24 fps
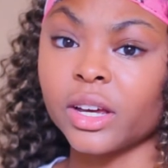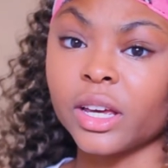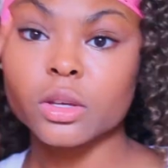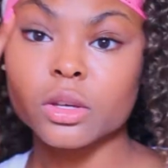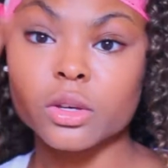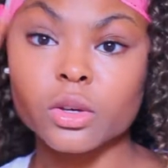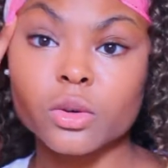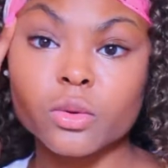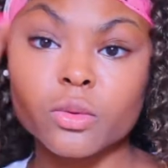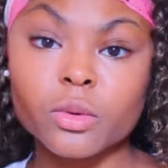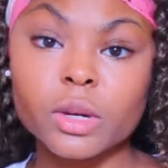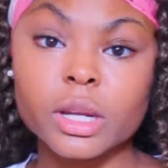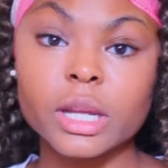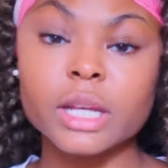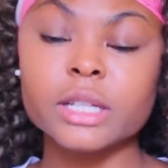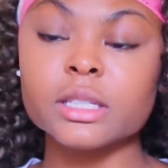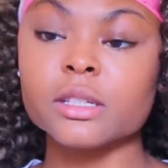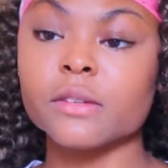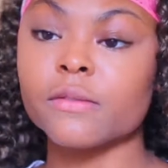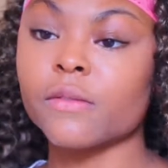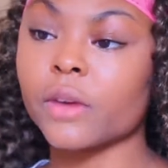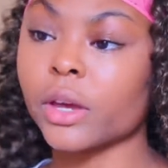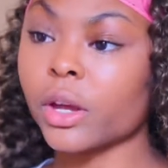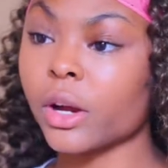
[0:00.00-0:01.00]
You need to
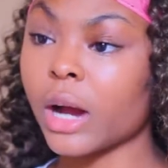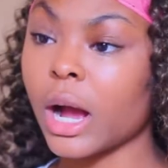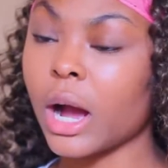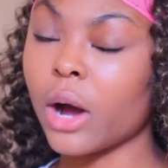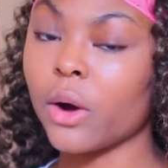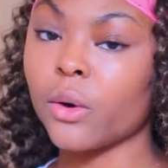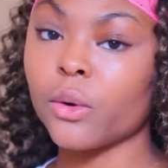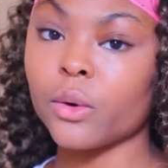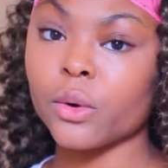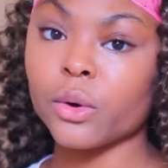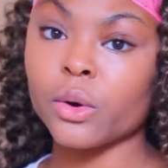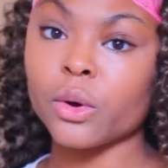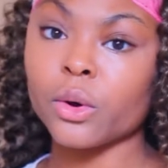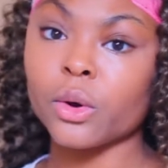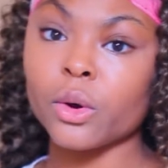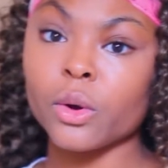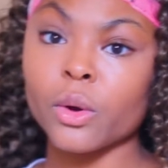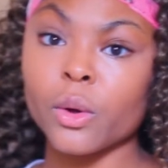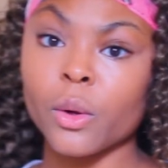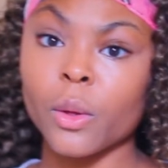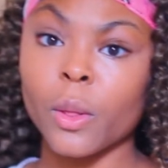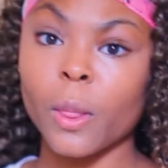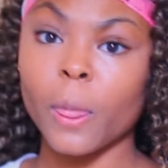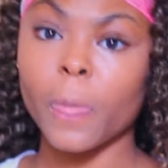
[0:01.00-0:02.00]
figure out
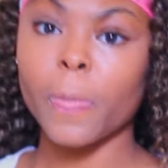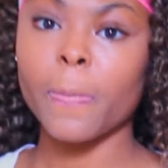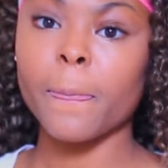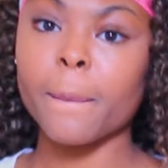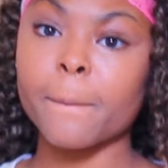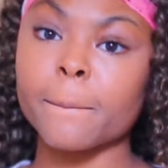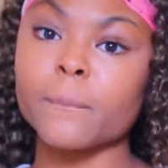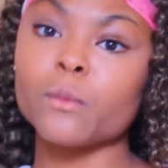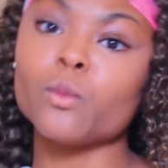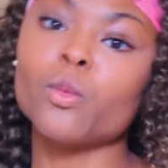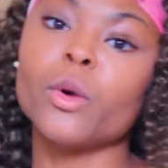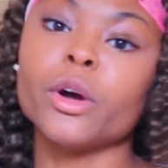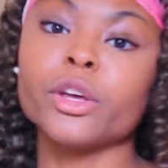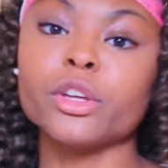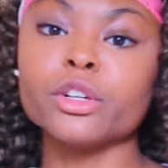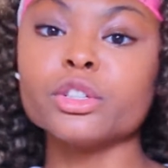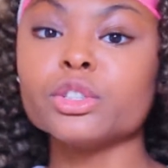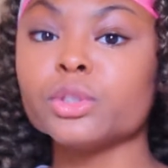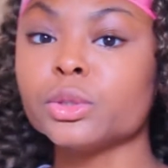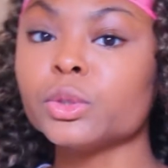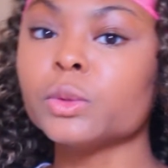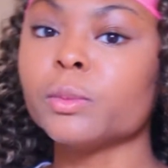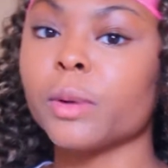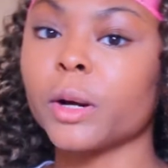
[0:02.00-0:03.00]
what your
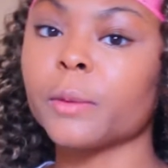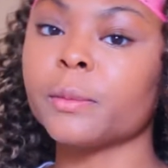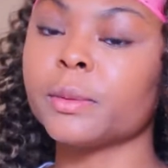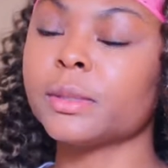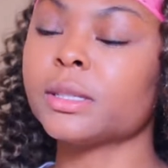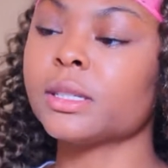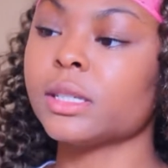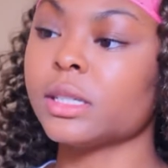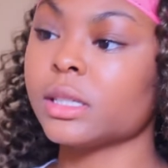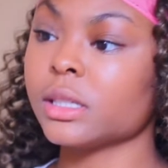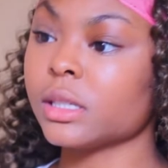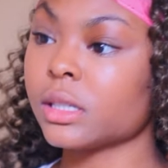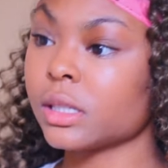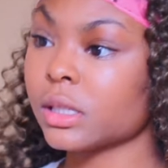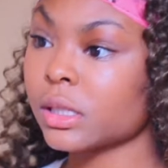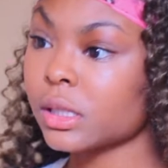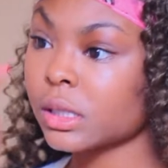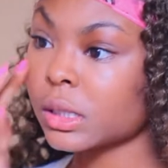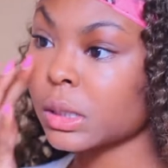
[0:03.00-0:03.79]
true purpose is.